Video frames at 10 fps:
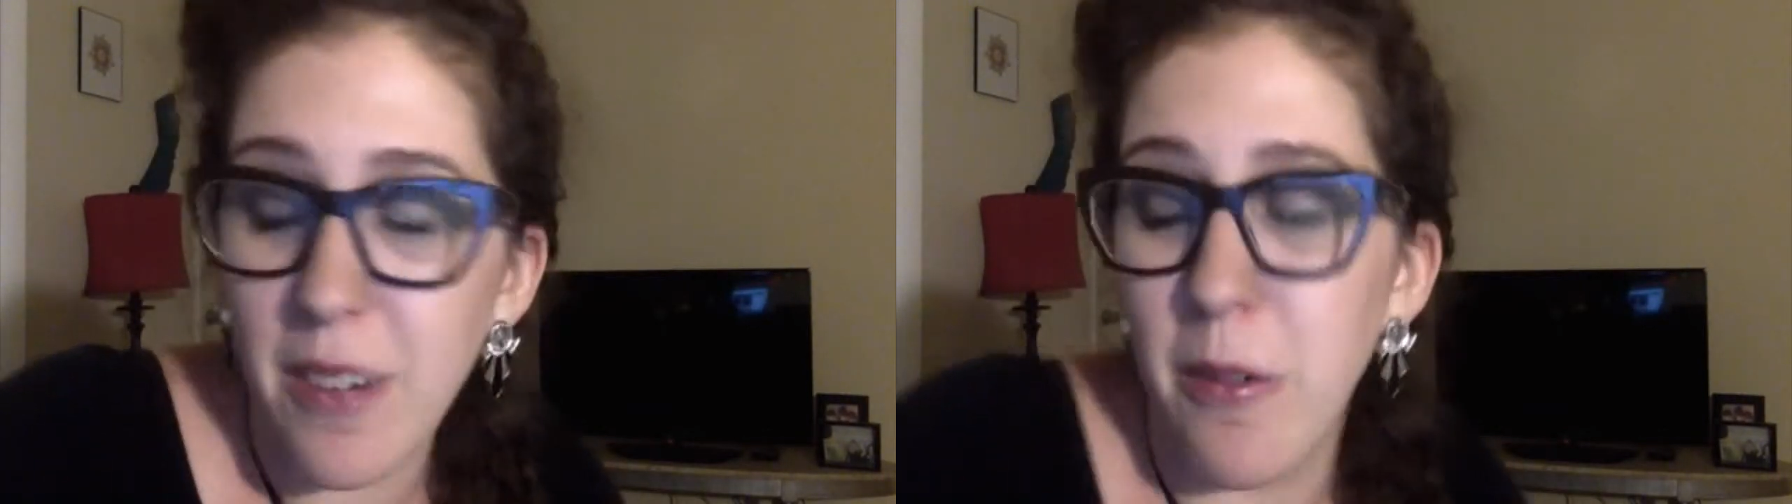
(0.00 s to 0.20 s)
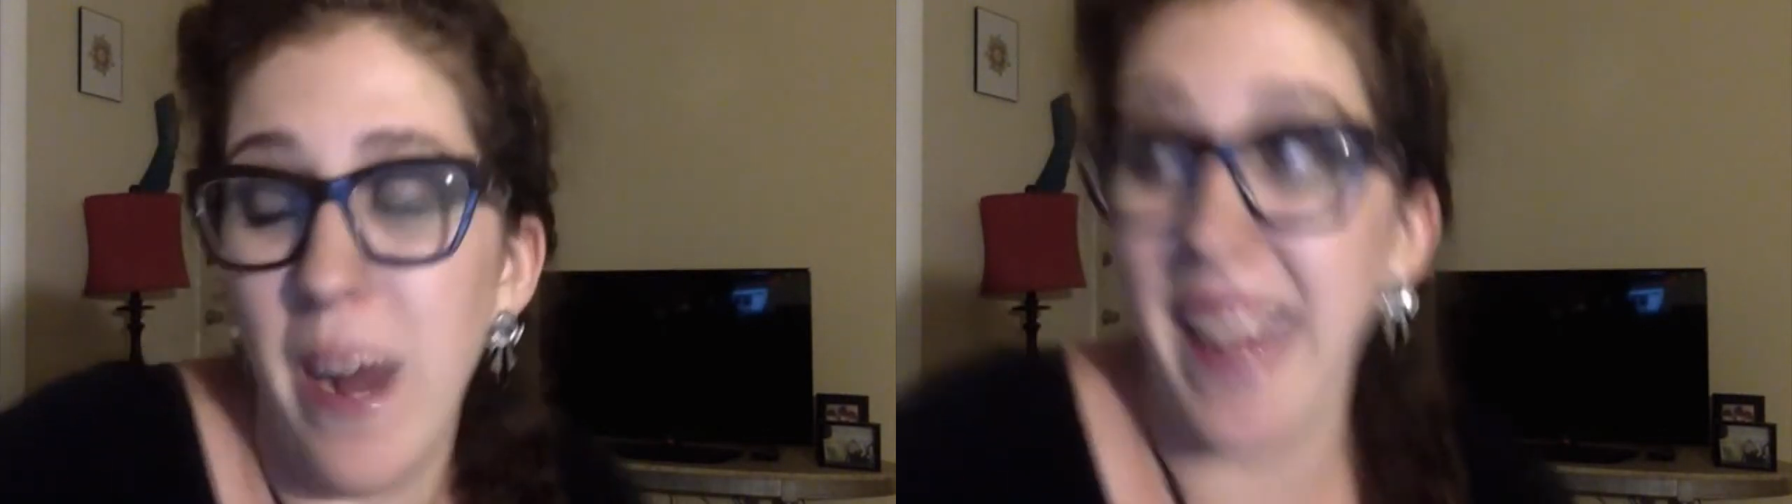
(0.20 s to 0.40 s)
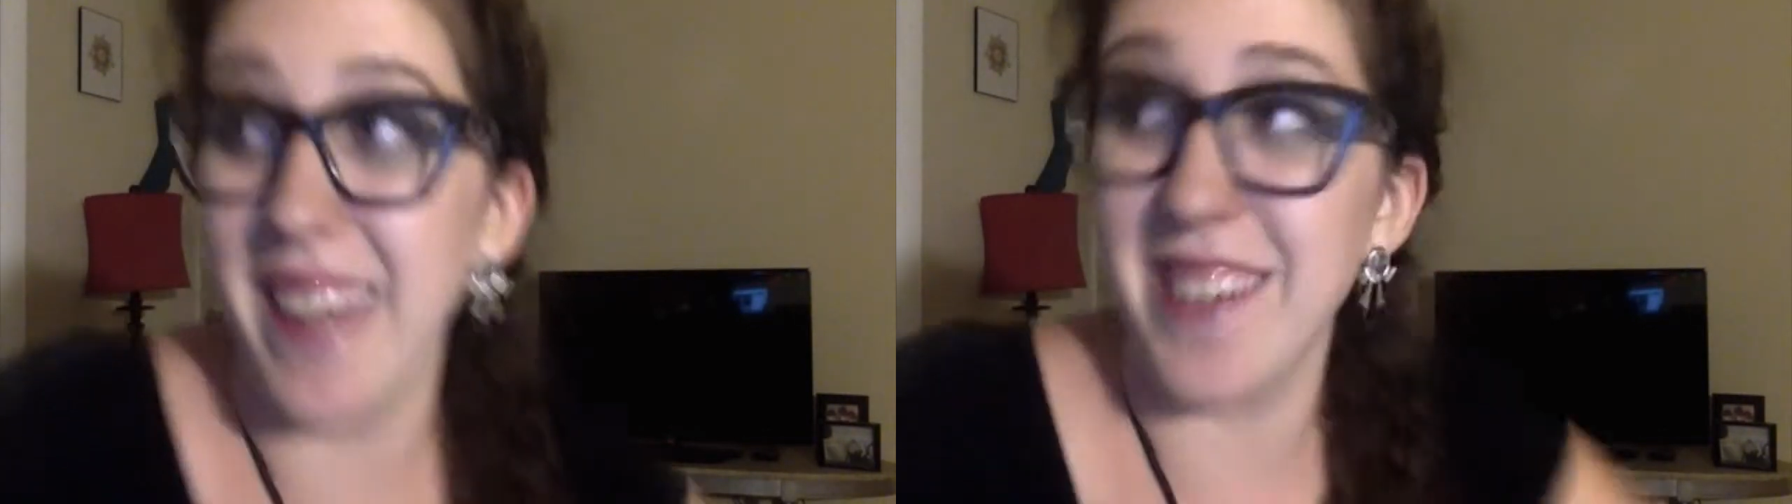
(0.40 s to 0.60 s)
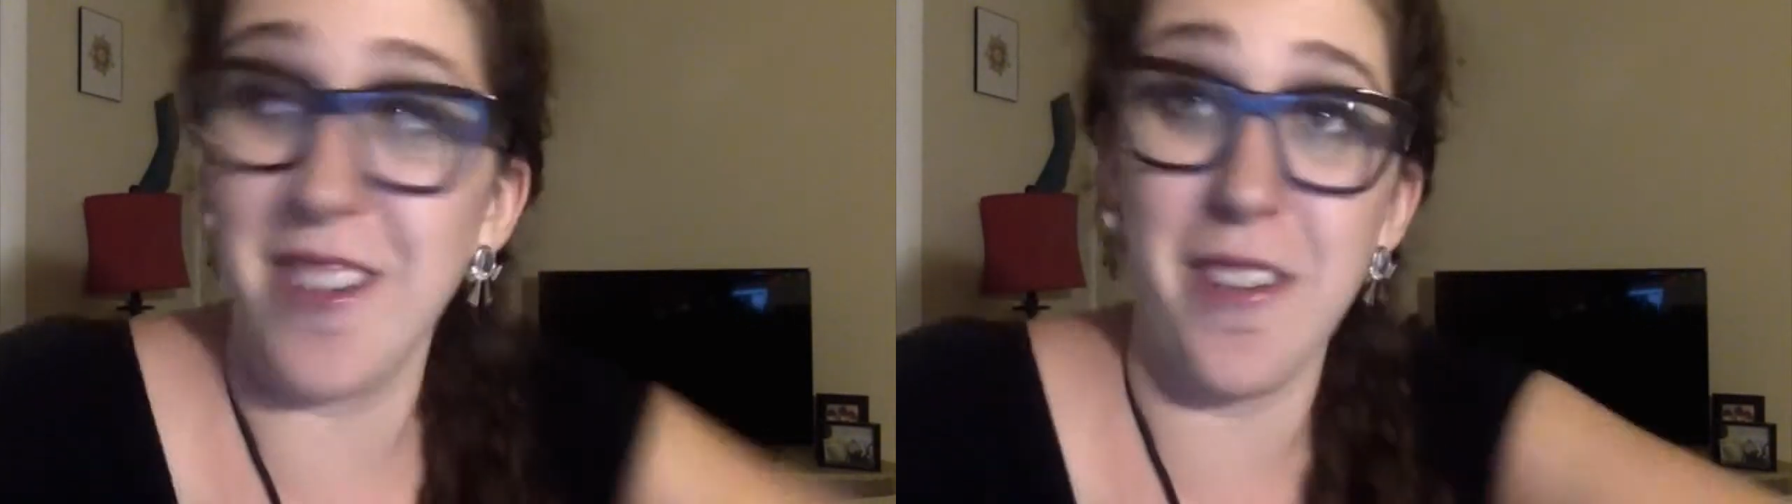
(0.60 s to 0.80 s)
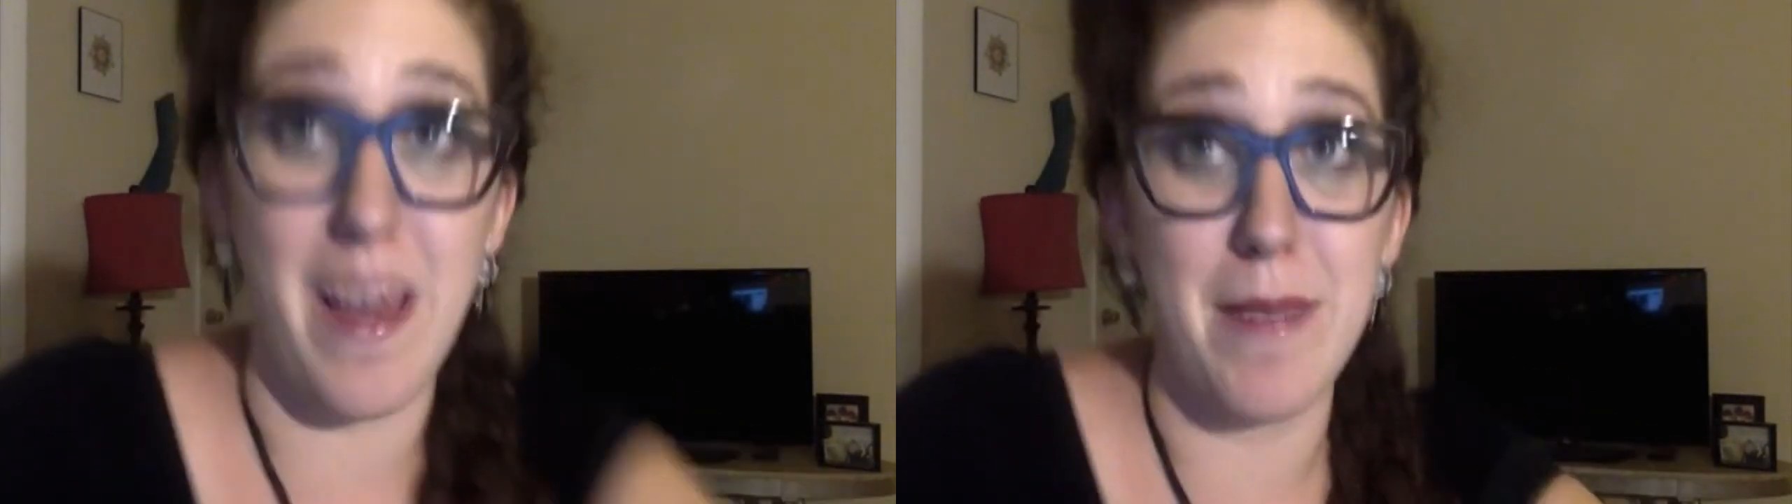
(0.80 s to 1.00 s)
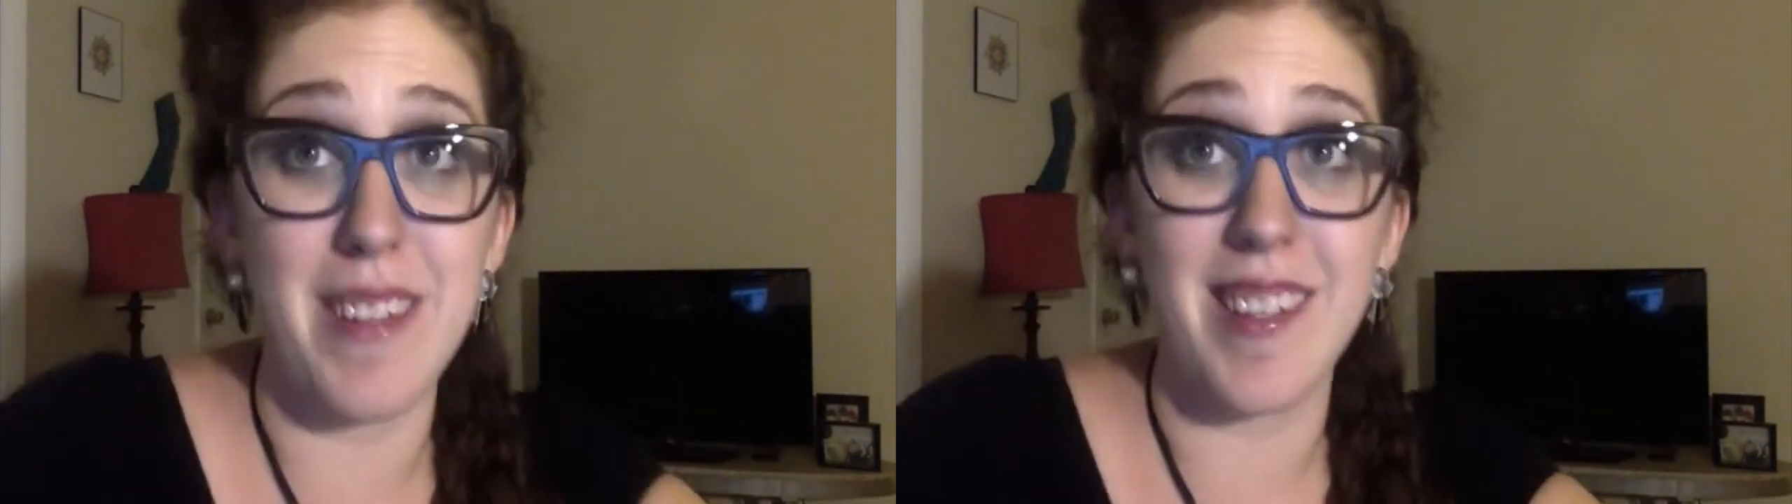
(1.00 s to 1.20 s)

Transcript: on why I got to go to the Emmys,